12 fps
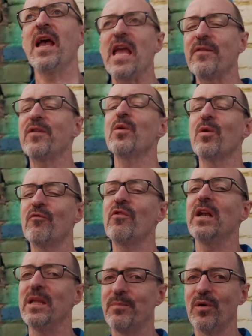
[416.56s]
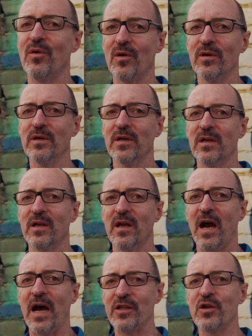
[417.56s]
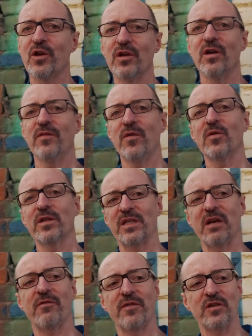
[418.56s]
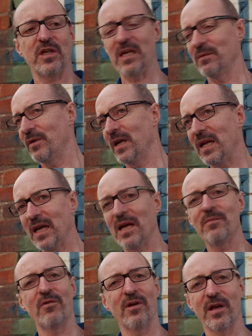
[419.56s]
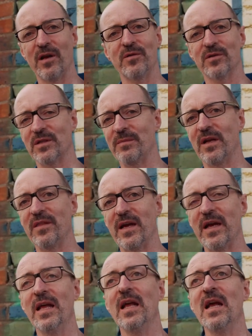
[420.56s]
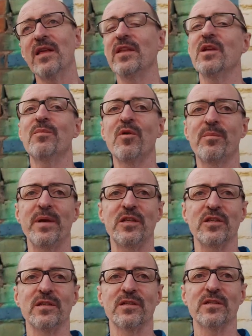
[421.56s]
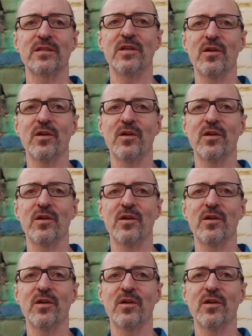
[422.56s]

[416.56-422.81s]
If you were really poor and you couldn't afford a sacrificial animal, a lamb or a goat or something like that, then you bought pigeons.